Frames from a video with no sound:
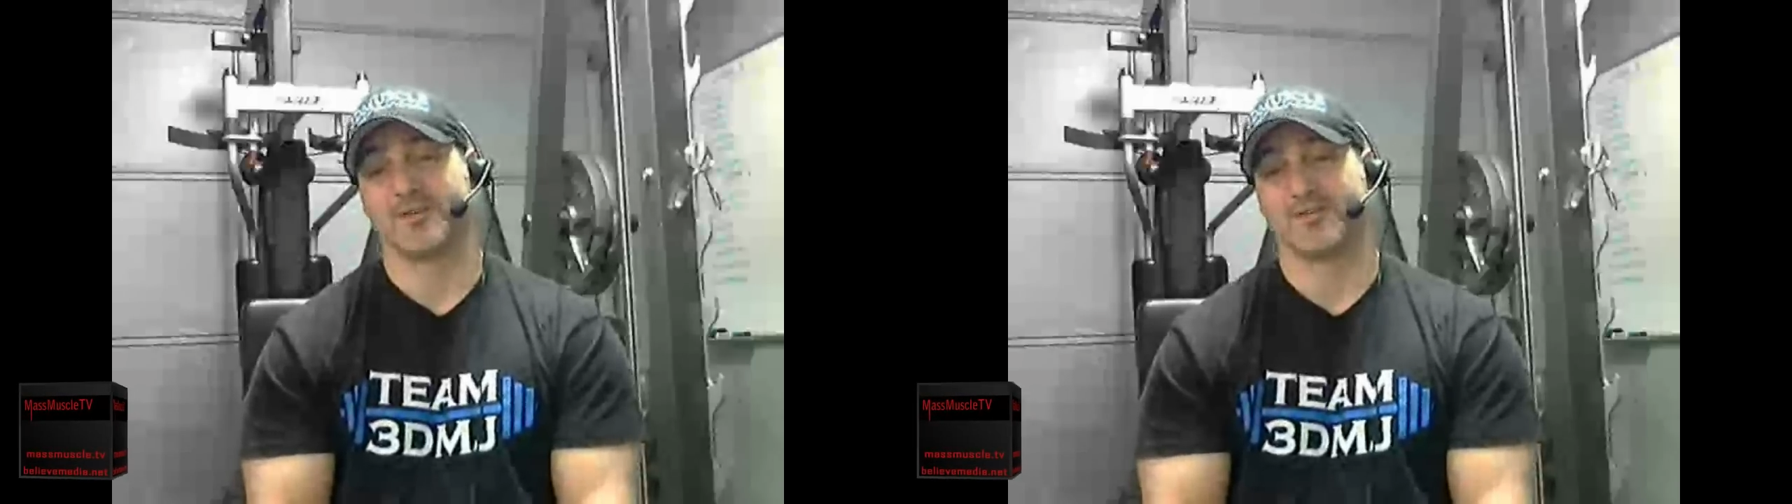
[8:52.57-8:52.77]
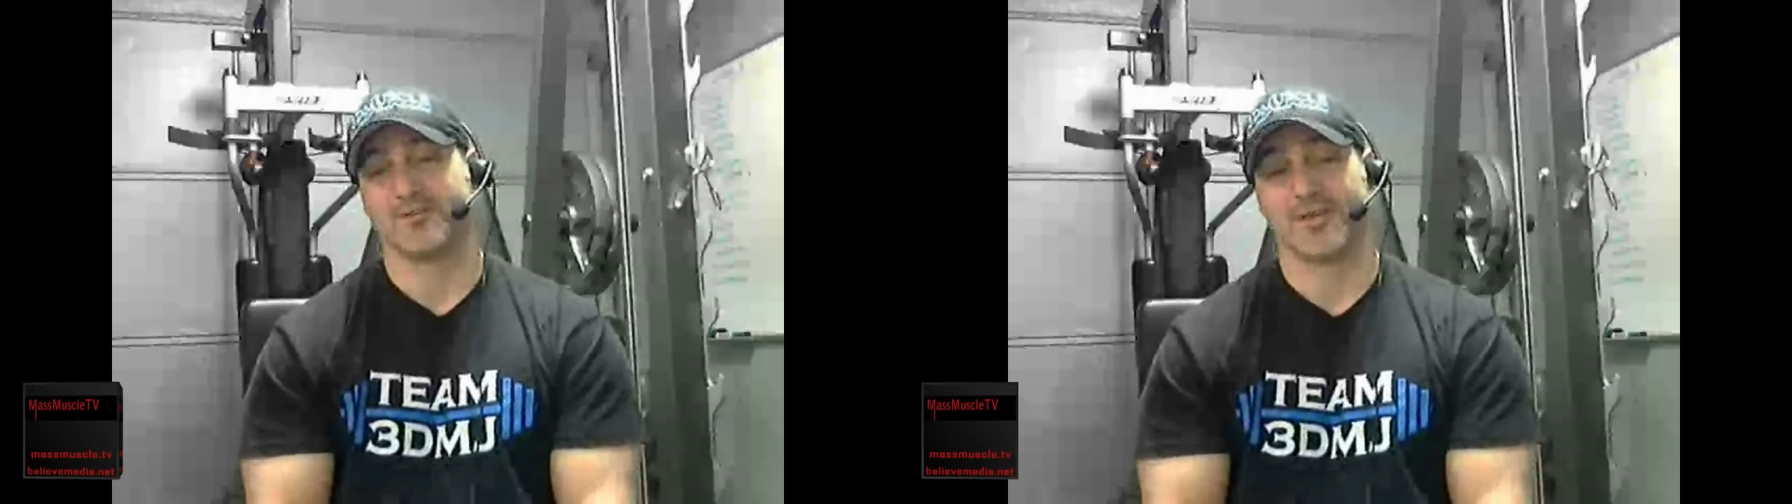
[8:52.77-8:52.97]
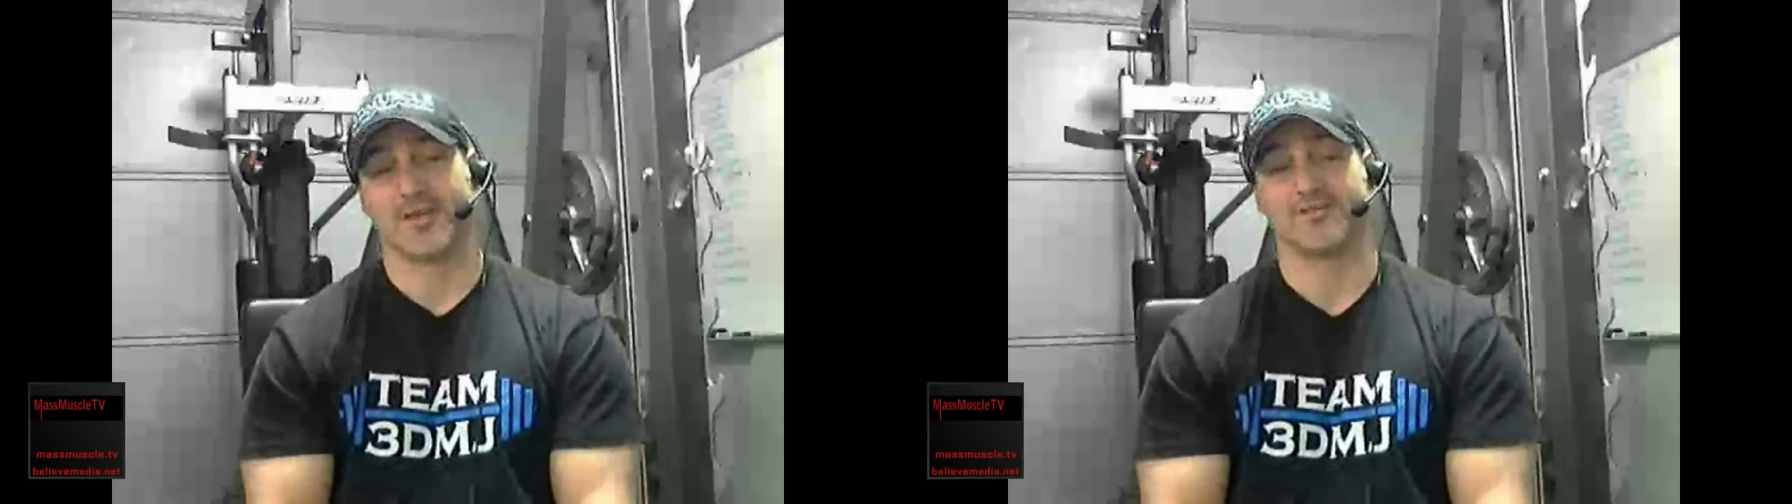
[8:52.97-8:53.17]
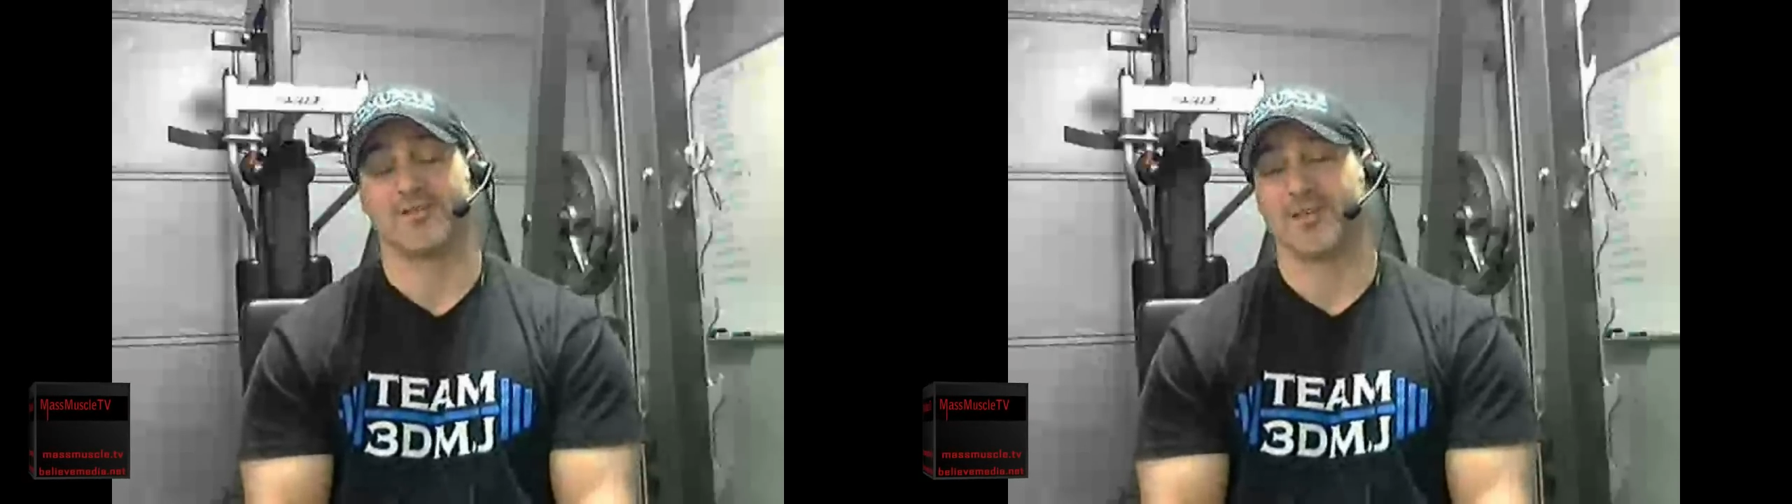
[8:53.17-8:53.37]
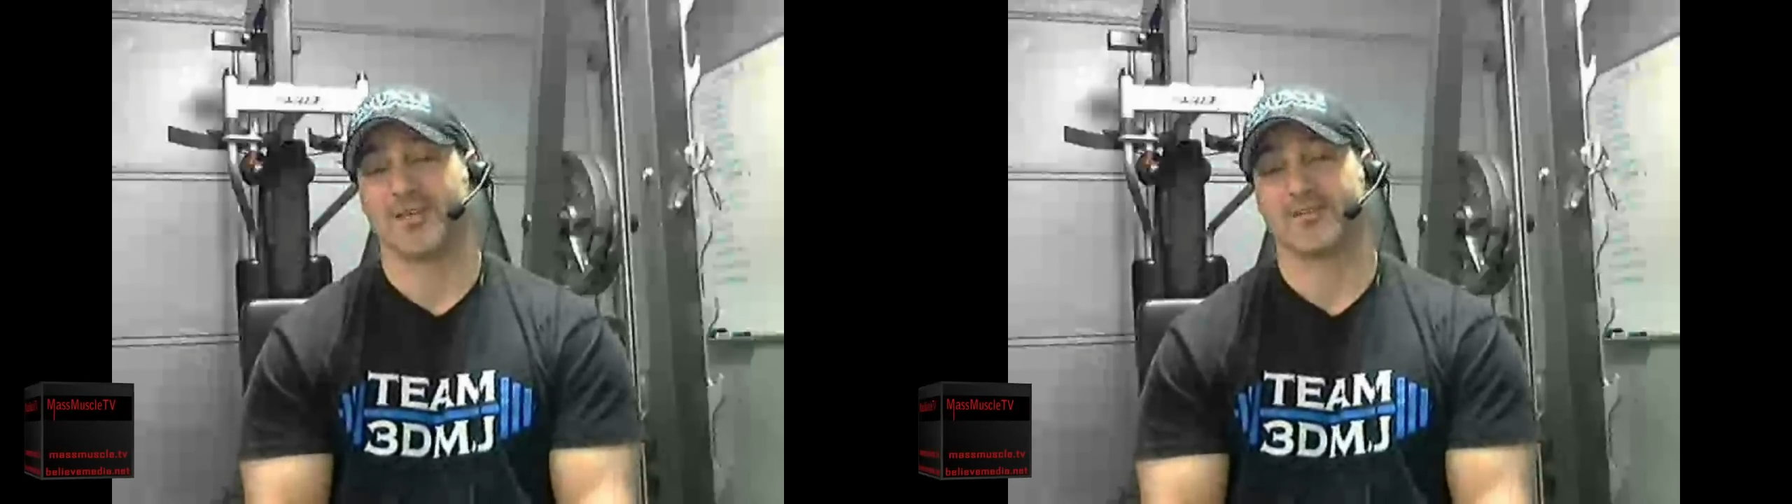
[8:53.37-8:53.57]
You do have
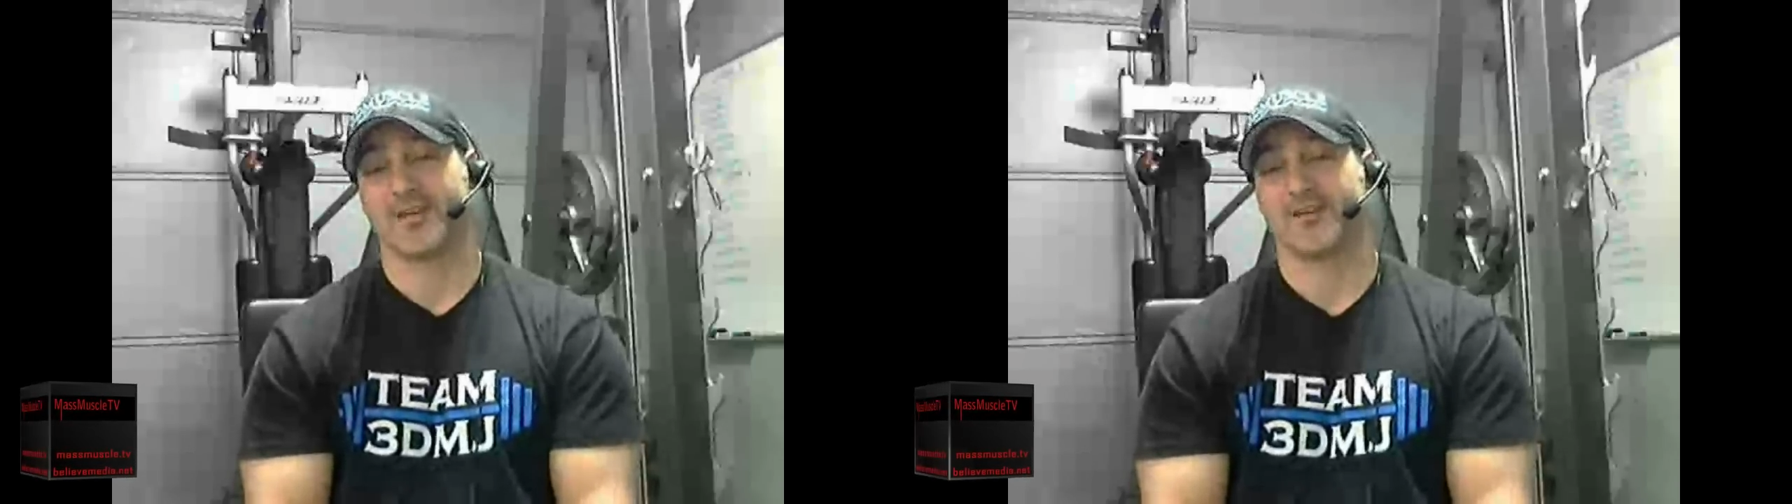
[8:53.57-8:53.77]
a link